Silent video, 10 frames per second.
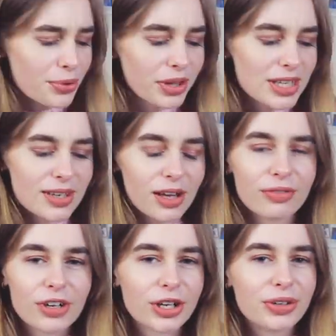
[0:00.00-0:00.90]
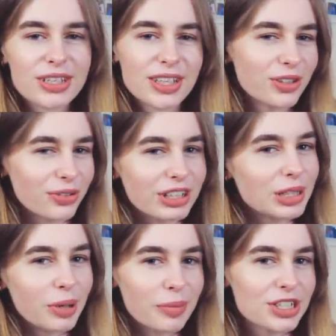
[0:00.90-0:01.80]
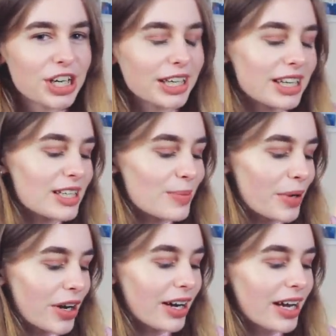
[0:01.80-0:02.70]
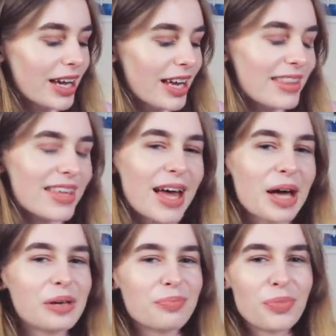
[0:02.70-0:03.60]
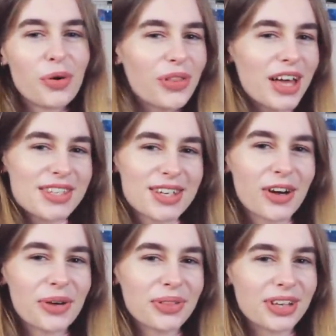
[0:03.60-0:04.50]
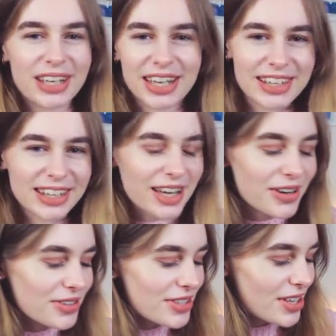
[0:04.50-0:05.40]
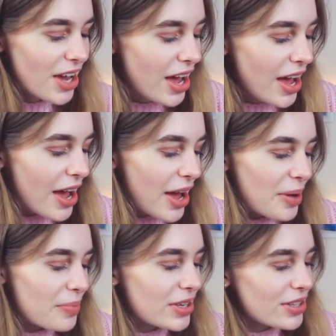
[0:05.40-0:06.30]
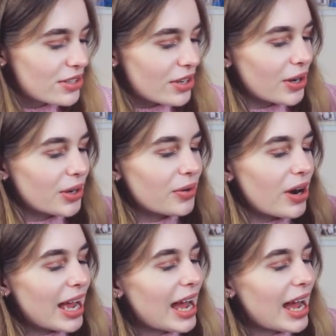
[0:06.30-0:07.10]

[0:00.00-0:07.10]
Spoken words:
call this style of coat because they're not really bomber jackets, but they're more that style than anything else. So I